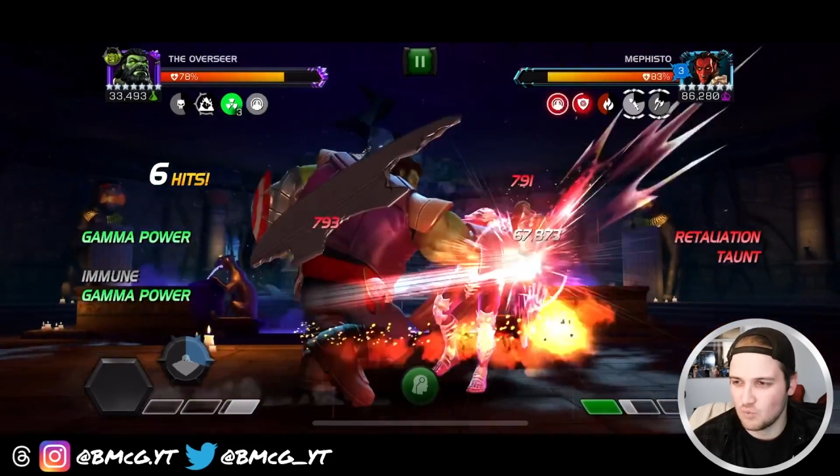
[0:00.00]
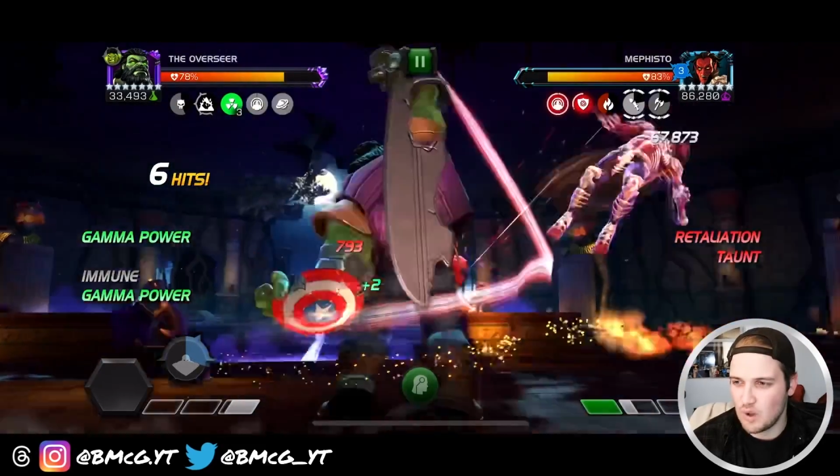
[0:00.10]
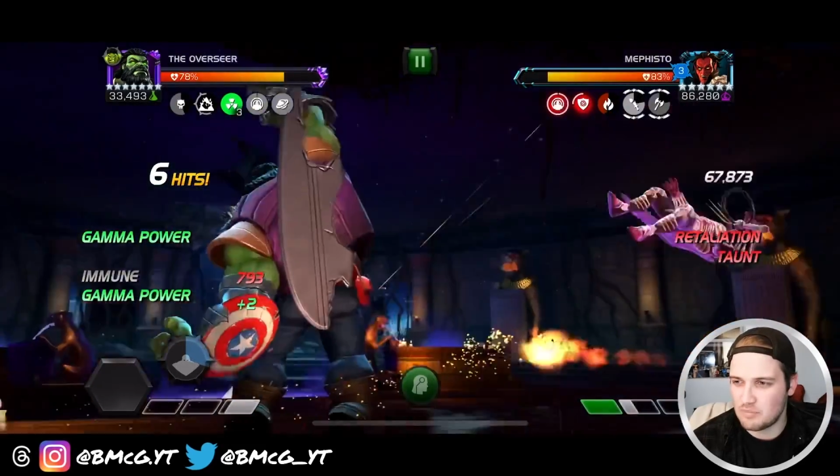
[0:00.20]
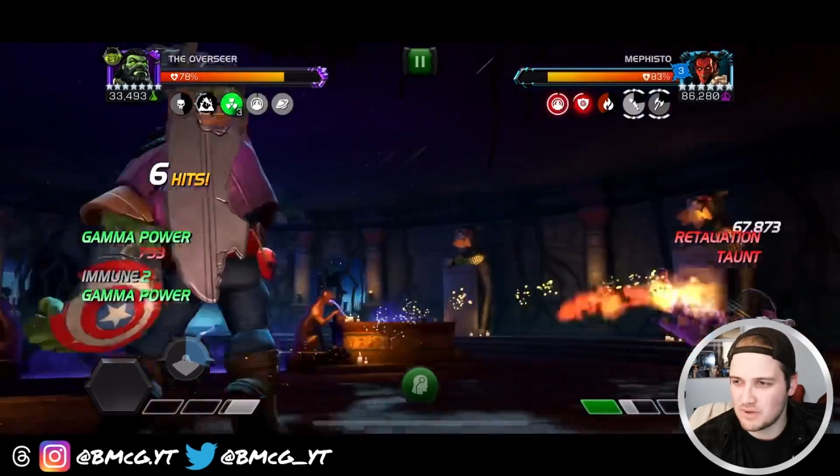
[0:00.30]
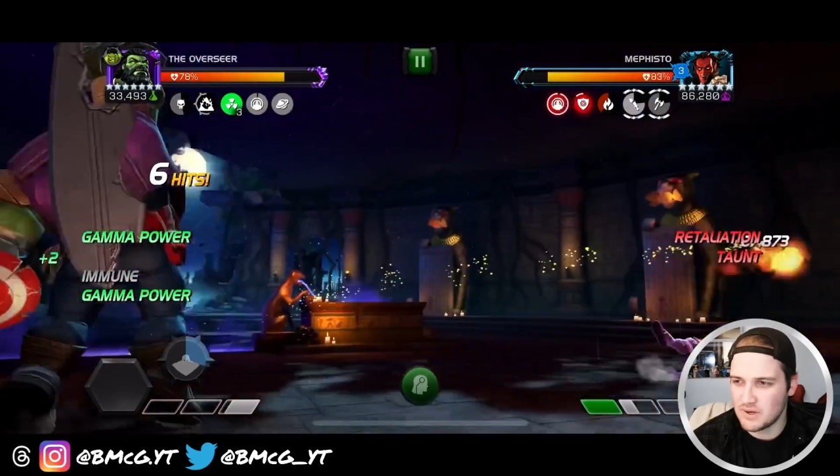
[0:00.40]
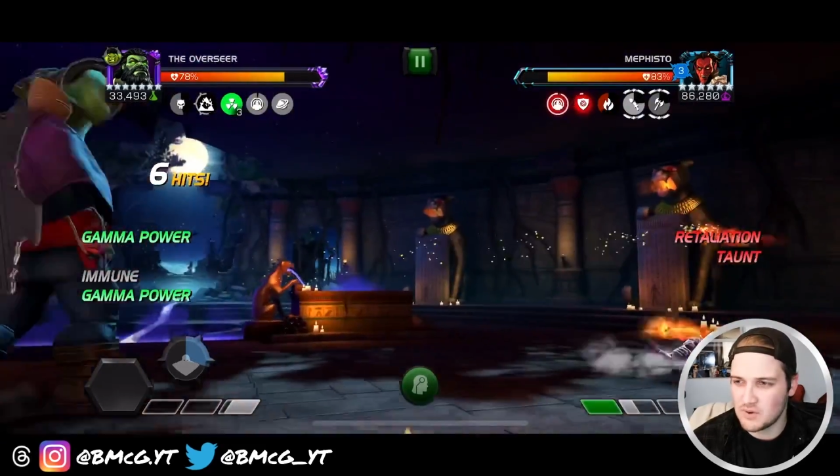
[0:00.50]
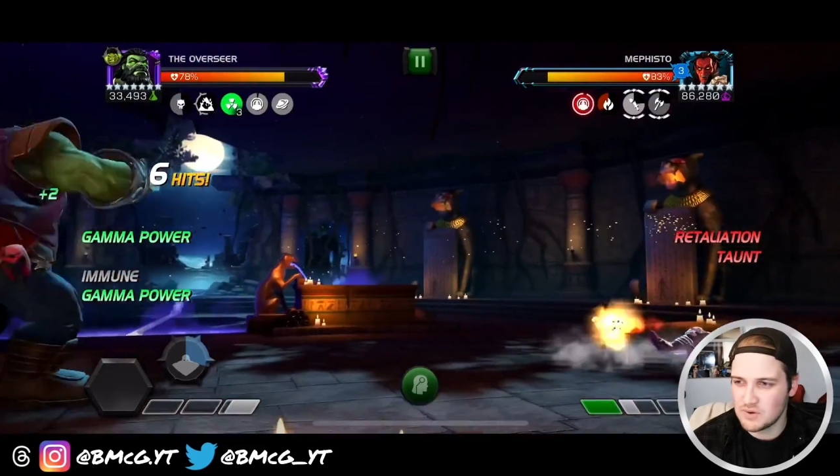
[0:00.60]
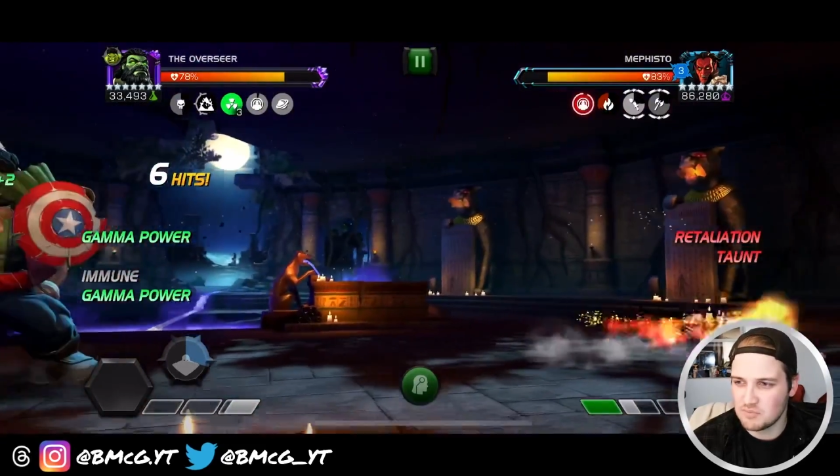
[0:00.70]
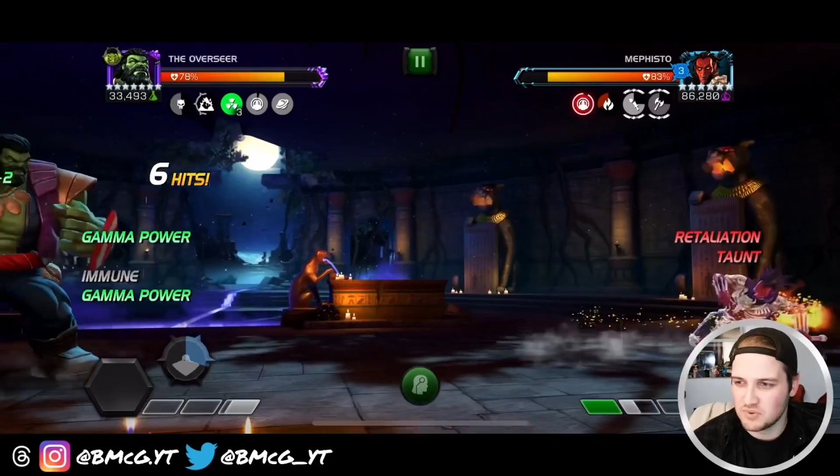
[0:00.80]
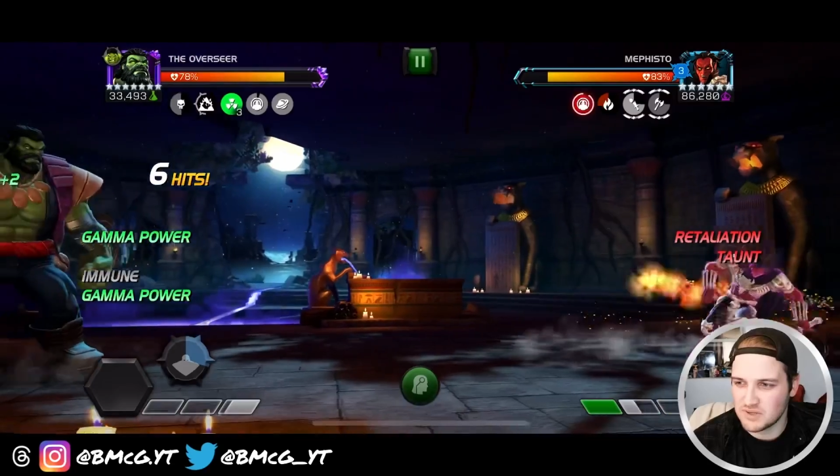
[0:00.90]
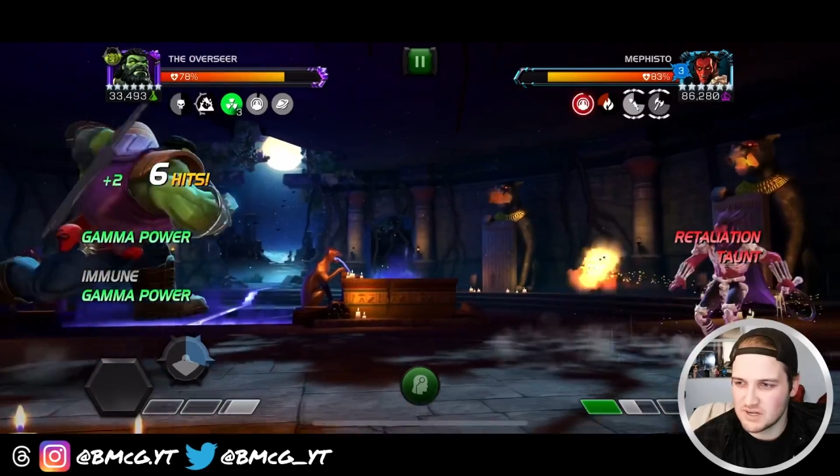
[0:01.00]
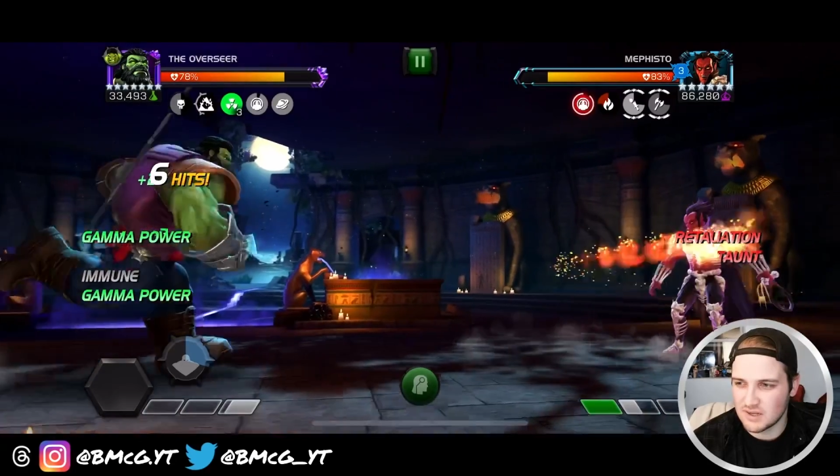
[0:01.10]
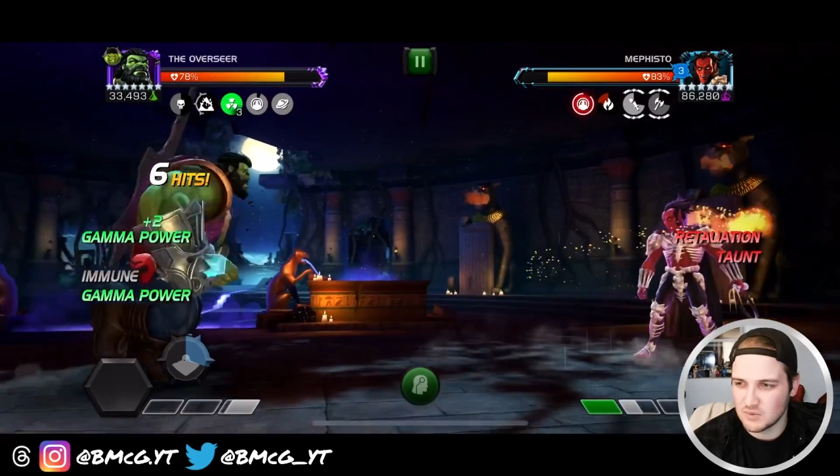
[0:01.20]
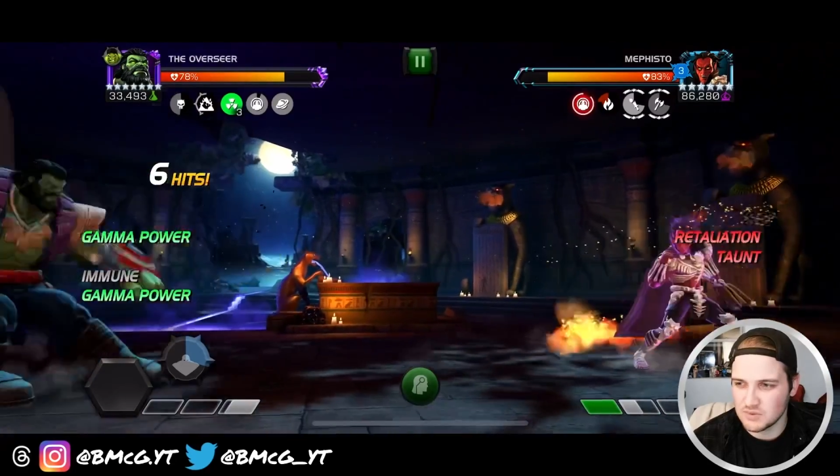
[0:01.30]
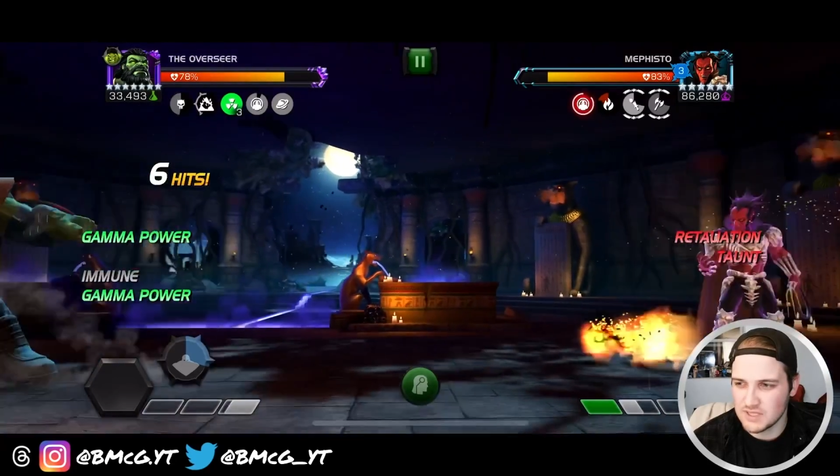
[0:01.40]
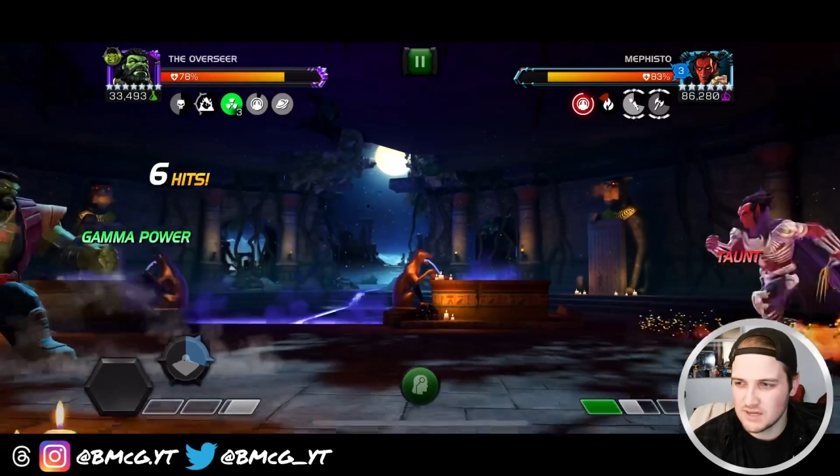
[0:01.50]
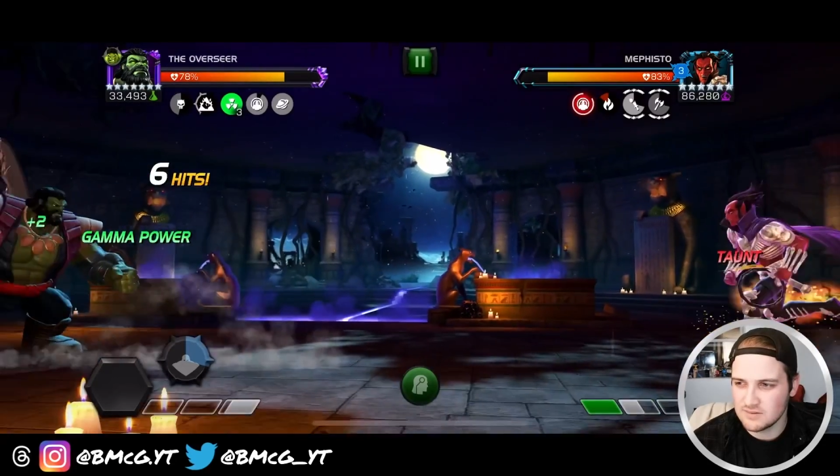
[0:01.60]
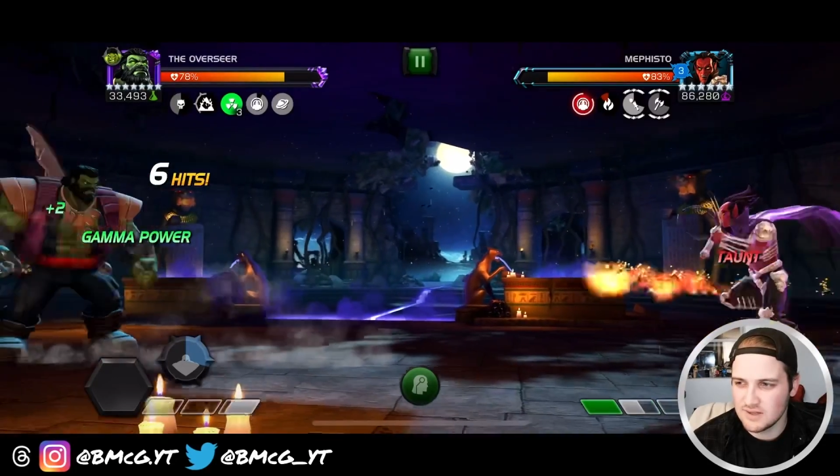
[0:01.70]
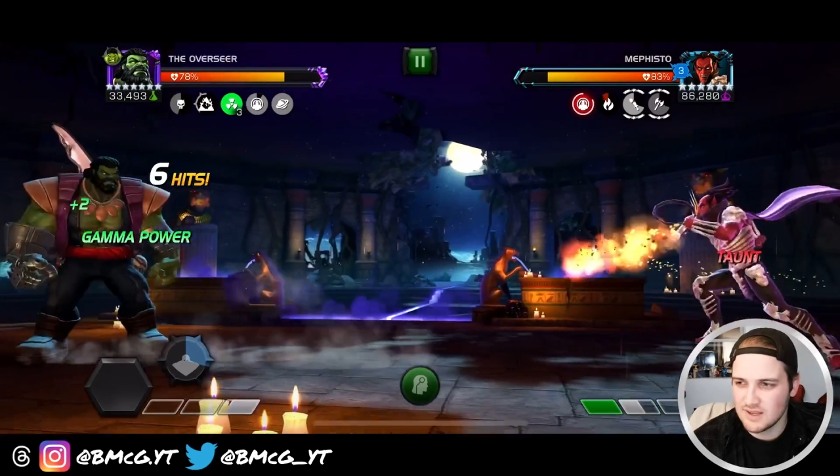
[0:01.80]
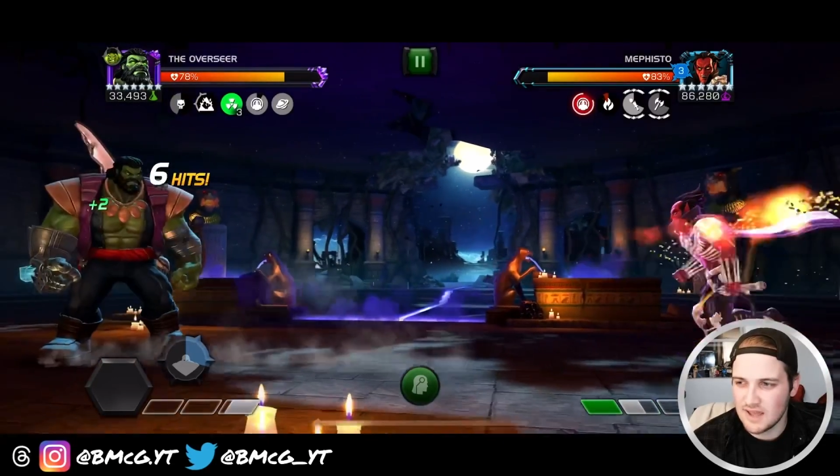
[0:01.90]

weapon node and put it on cooldown.